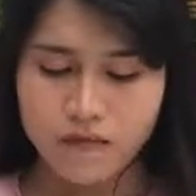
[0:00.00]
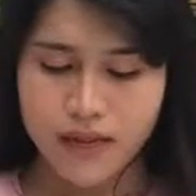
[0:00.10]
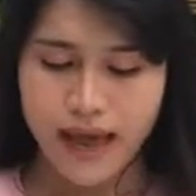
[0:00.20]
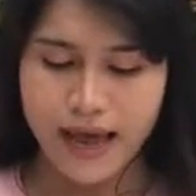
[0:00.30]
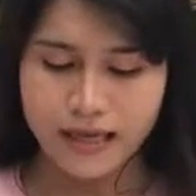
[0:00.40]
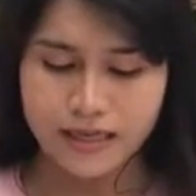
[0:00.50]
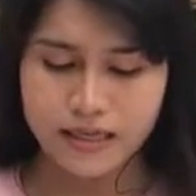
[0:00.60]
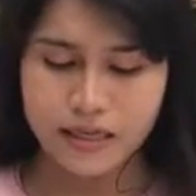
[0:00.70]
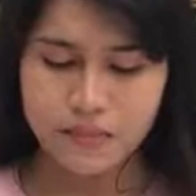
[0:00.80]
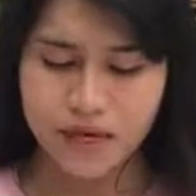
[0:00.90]
If it
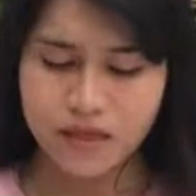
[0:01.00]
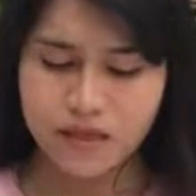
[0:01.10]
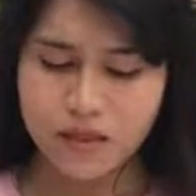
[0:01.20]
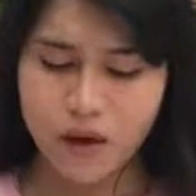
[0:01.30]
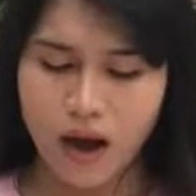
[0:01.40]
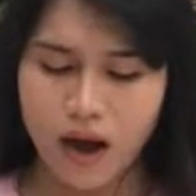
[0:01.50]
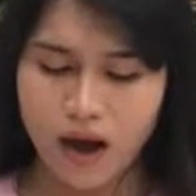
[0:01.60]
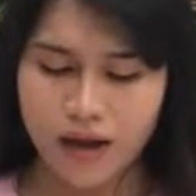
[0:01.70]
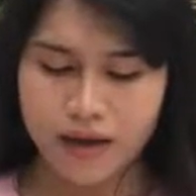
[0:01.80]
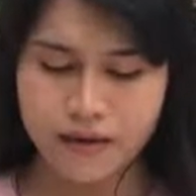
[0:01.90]
hadn't been so
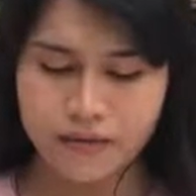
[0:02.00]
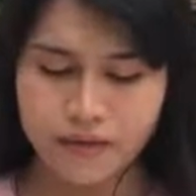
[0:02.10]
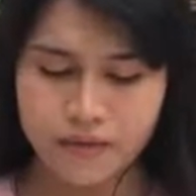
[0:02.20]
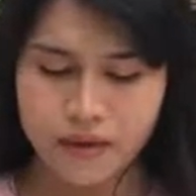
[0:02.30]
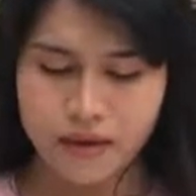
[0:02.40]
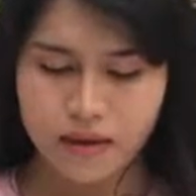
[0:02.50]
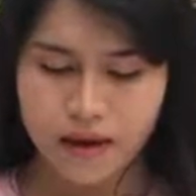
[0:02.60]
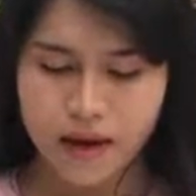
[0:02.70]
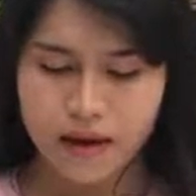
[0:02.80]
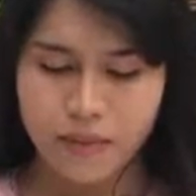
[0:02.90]
high,
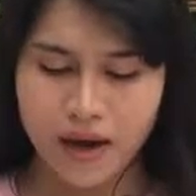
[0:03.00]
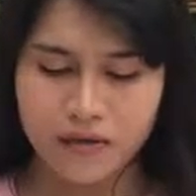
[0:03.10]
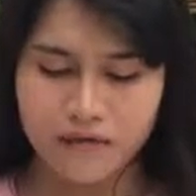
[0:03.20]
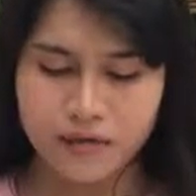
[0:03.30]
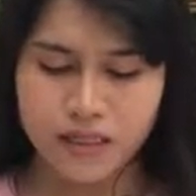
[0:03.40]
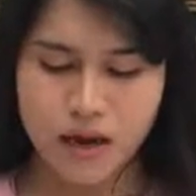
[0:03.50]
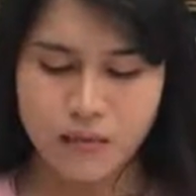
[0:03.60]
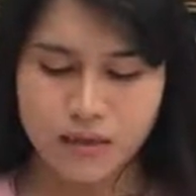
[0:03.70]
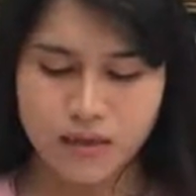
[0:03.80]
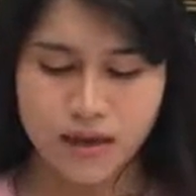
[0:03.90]
I might
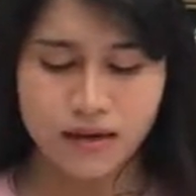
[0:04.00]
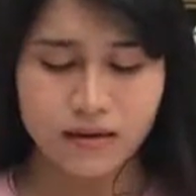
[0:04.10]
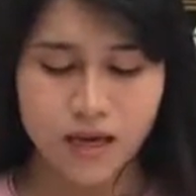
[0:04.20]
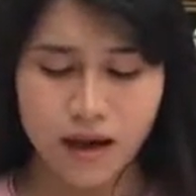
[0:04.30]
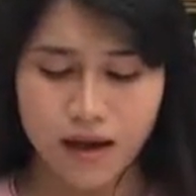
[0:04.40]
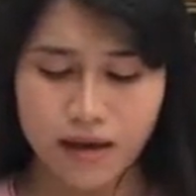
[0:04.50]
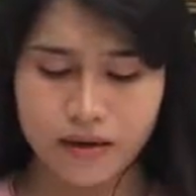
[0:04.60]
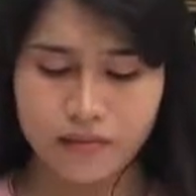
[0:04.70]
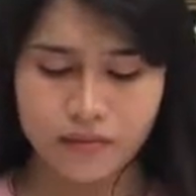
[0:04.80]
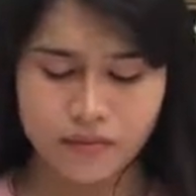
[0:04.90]
have jumped and
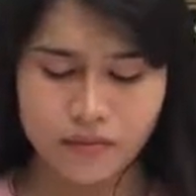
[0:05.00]
died.